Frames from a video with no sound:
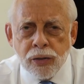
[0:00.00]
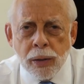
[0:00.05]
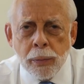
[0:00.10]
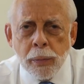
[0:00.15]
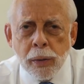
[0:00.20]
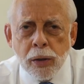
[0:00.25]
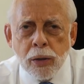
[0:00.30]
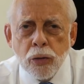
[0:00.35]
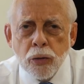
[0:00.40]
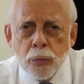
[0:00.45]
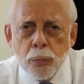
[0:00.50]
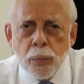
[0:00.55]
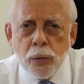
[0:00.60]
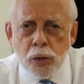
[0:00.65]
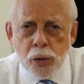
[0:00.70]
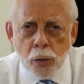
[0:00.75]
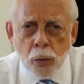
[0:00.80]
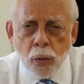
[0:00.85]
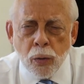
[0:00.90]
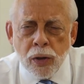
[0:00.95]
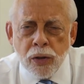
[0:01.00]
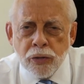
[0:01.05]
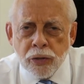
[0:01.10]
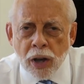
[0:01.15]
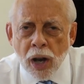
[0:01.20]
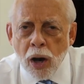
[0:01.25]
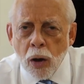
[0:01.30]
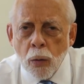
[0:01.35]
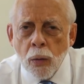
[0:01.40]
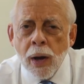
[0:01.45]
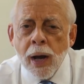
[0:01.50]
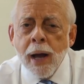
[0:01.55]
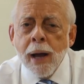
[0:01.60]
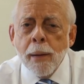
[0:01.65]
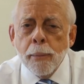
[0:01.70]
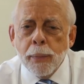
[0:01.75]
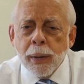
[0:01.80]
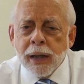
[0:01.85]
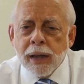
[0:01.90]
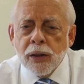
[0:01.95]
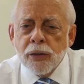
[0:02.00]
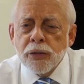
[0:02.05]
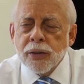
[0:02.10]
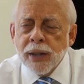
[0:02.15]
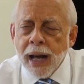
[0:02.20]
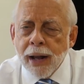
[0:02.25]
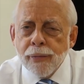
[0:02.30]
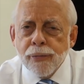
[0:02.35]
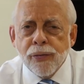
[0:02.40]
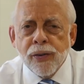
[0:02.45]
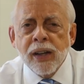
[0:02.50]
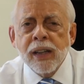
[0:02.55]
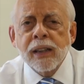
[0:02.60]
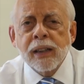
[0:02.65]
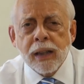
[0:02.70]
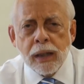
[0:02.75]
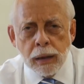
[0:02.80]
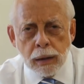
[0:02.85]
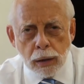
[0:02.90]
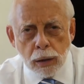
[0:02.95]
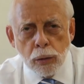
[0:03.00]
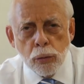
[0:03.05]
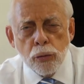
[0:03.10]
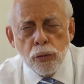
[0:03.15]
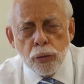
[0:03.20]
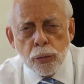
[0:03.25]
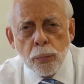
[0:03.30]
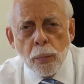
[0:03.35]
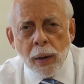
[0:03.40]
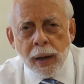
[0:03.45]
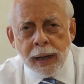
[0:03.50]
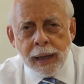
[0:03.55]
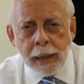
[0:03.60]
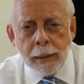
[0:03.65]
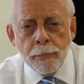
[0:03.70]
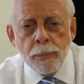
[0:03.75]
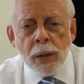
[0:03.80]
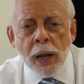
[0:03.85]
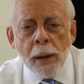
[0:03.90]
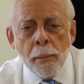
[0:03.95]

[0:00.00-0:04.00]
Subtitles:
some of those maturities go, because that fund can lose money.